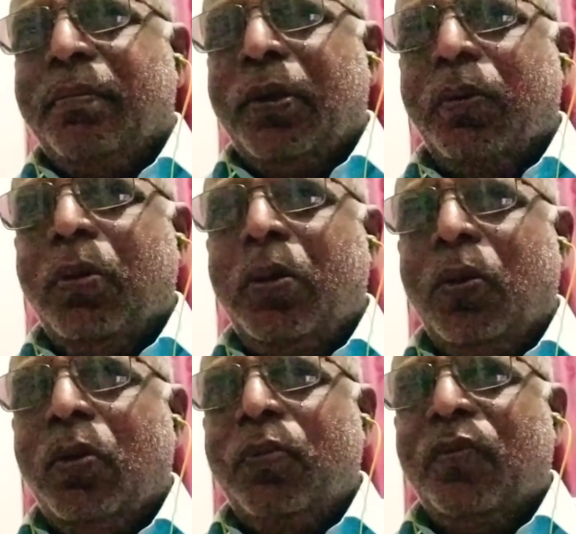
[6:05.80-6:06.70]
my
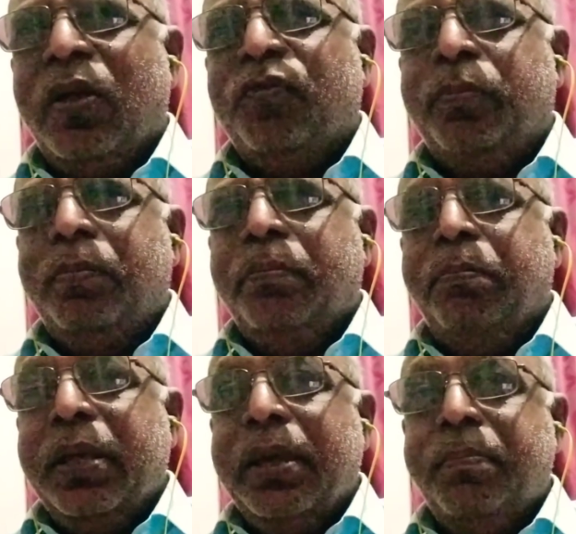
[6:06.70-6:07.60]
whole home was
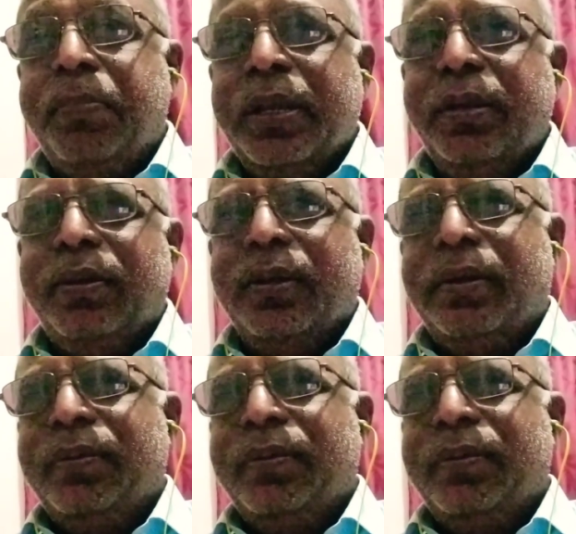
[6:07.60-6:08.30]
being painted.